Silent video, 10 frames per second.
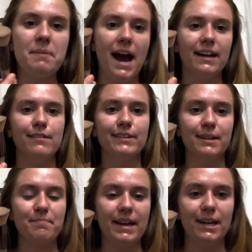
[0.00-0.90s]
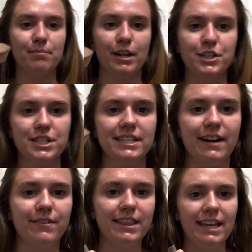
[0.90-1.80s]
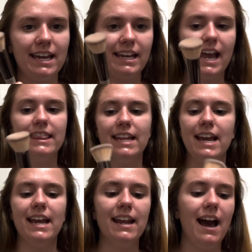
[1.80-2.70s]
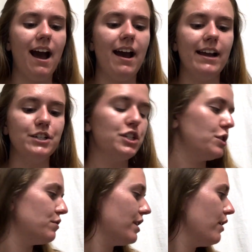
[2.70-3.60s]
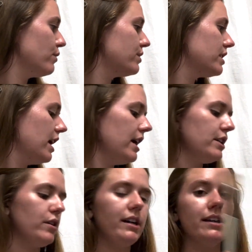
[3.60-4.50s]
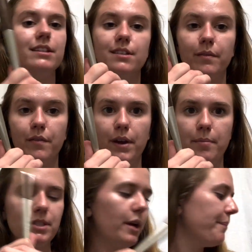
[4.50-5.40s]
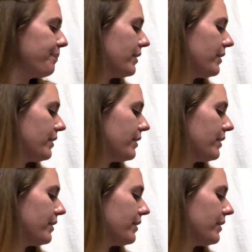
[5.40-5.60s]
pack of like makeup brushes and everything, and then I just use those. So I got these off of Amazon.